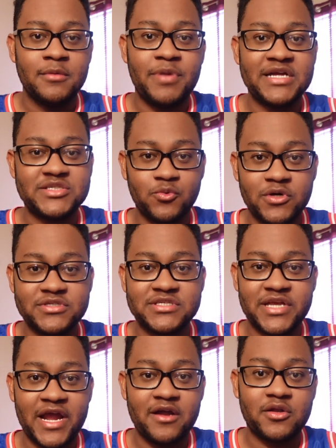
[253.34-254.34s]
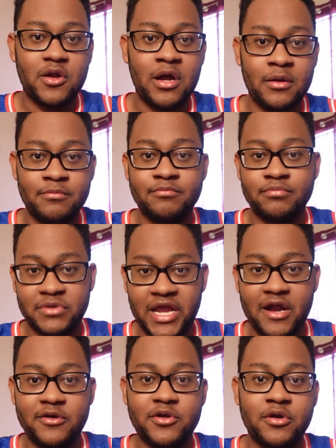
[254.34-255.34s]
Patrick Wilson's character,
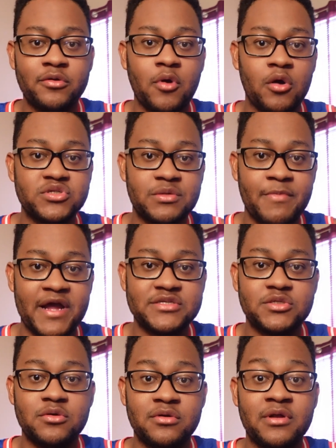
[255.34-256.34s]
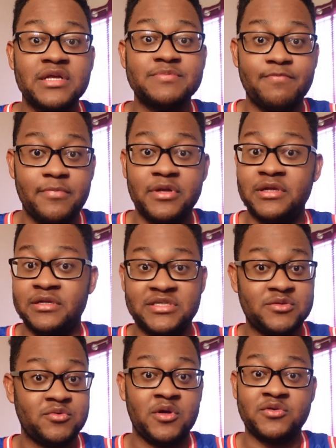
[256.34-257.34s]
Ocean Master, is
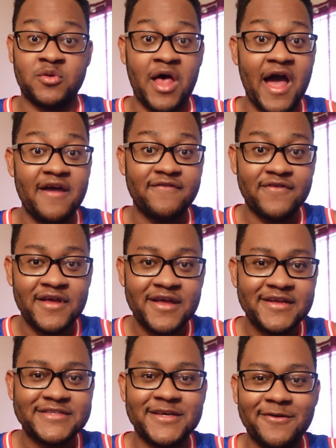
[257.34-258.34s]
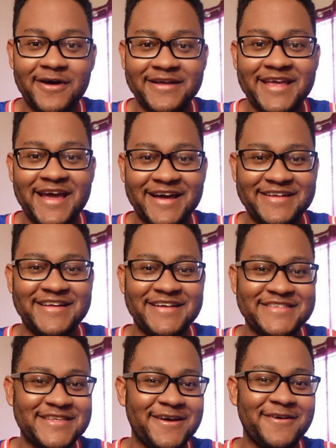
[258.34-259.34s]
alive. So
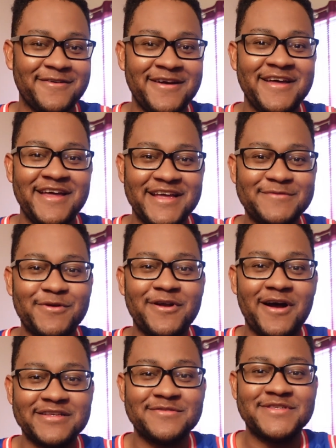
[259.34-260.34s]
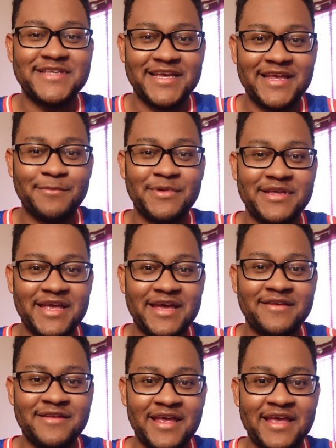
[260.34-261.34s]
so it's pretty awesome seeing him
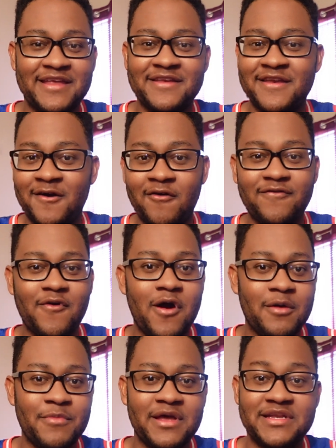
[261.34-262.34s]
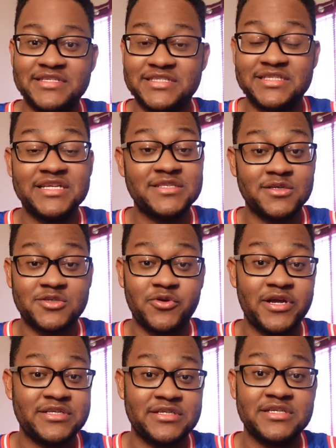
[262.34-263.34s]
again. And overall, man, this looks
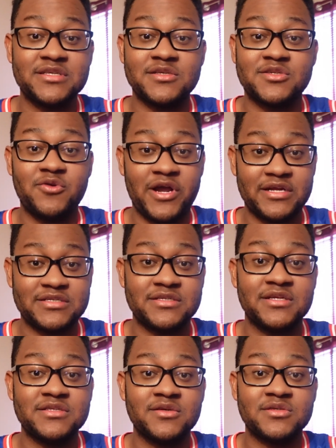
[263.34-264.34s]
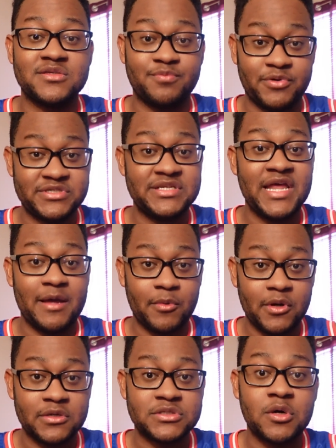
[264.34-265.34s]
crazy. This looks great. This looks pretty damn
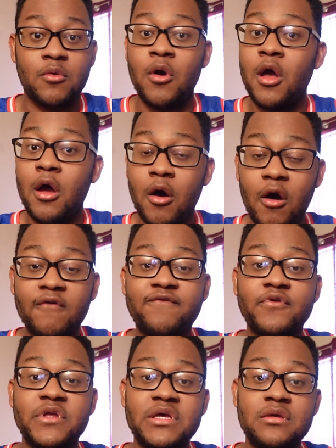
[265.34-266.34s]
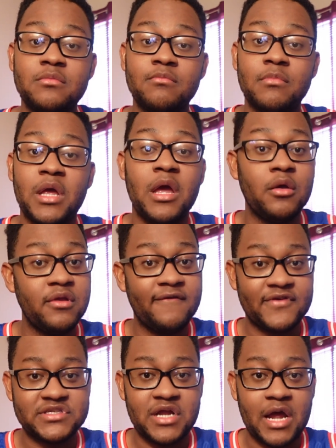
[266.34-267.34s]
good. So hopefully it'll live
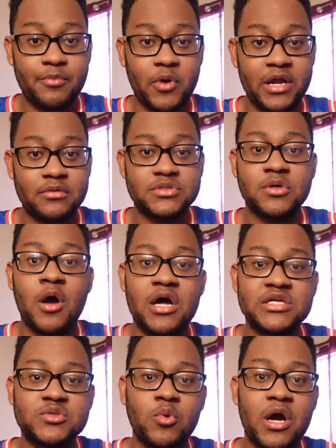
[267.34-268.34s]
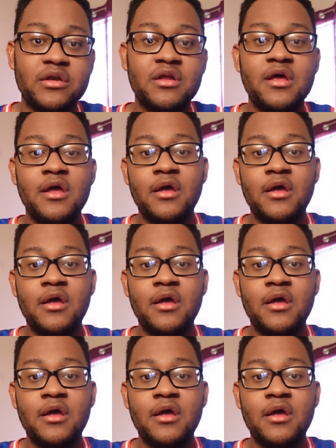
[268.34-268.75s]
up to the hype, right? So Hot Squad,